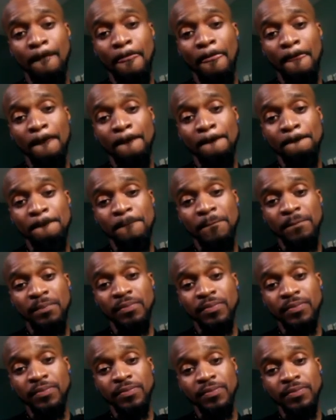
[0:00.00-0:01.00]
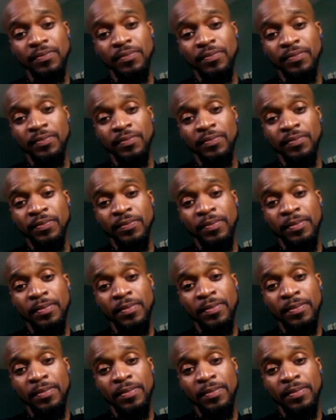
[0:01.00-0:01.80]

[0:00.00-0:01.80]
(silence)